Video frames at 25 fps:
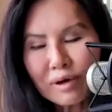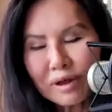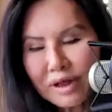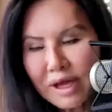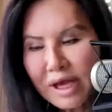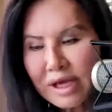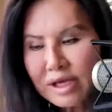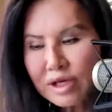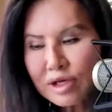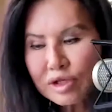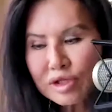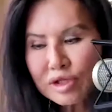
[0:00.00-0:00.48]

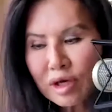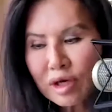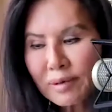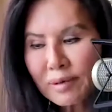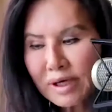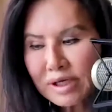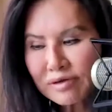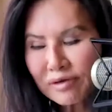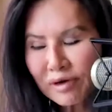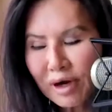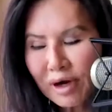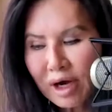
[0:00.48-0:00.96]
thank you so
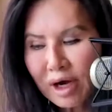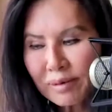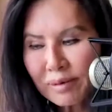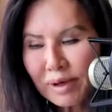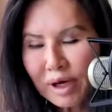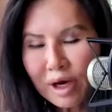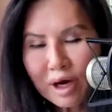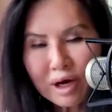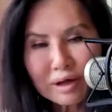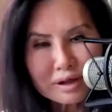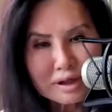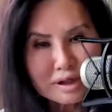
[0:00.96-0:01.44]
much for
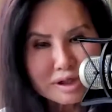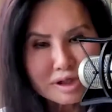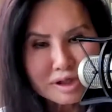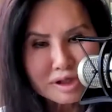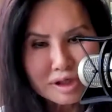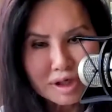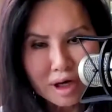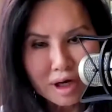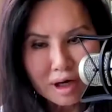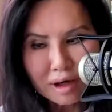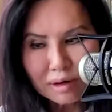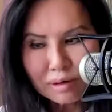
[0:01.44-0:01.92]
coming on this
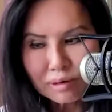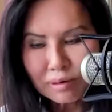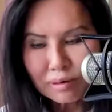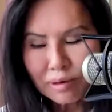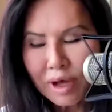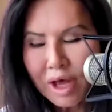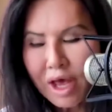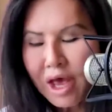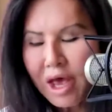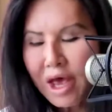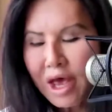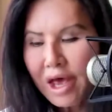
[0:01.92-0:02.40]
show.
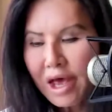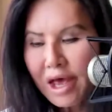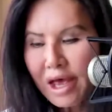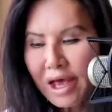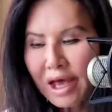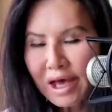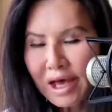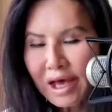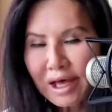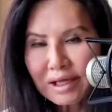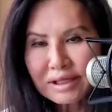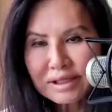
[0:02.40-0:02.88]

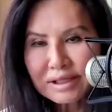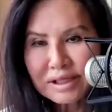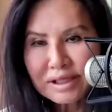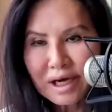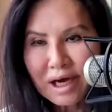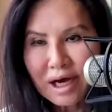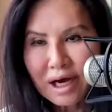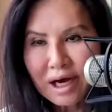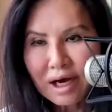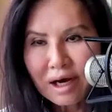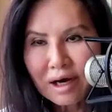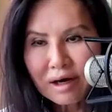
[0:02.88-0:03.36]
And
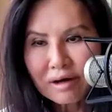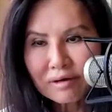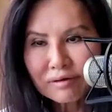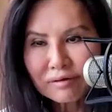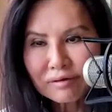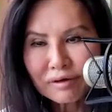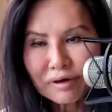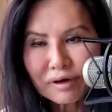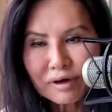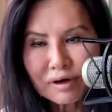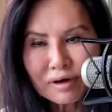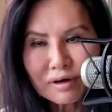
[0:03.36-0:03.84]

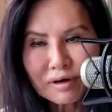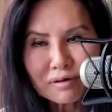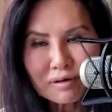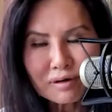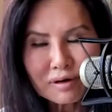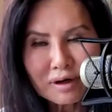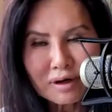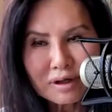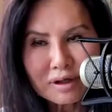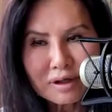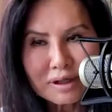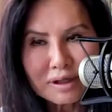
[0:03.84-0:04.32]

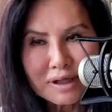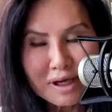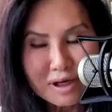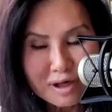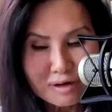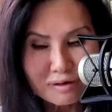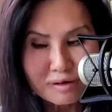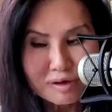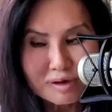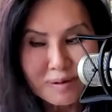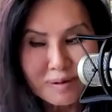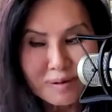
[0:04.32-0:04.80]
thank
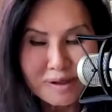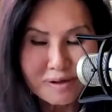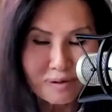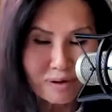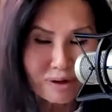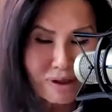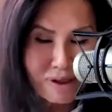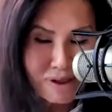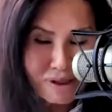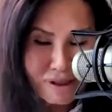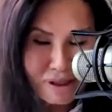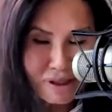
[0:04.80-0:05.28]
you so much for
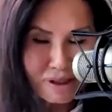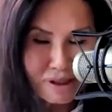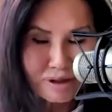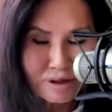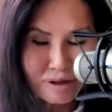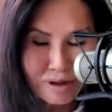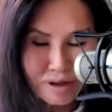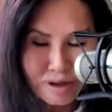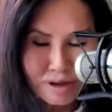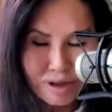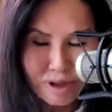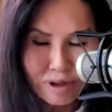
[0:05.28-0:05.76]
listening to
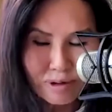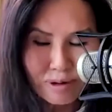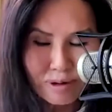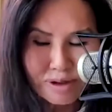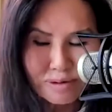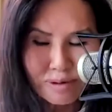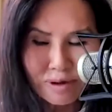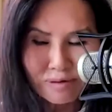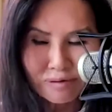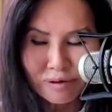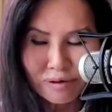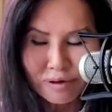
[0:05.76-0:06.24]
this show as
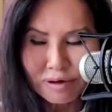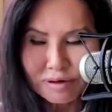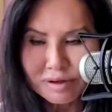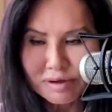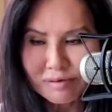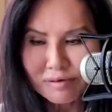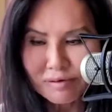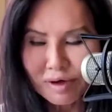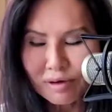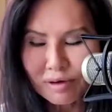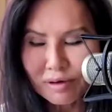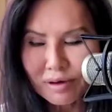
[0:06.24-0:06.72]
well, for those
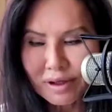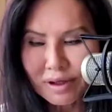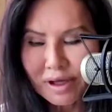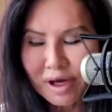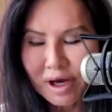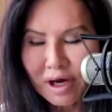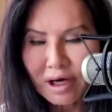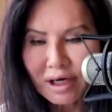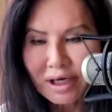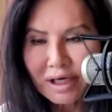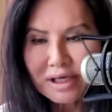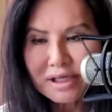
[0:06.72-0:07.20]
of you who are in the
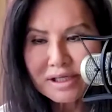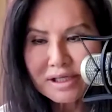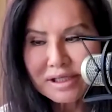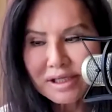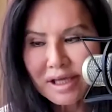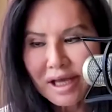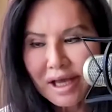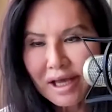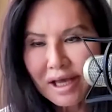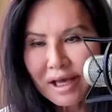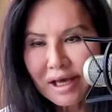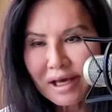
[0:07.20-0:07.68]
audience.
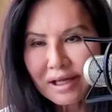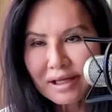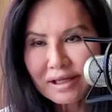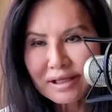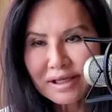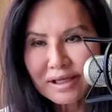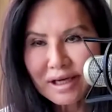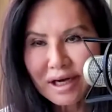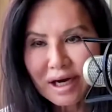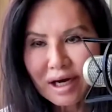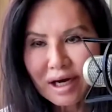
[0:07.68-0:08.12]
And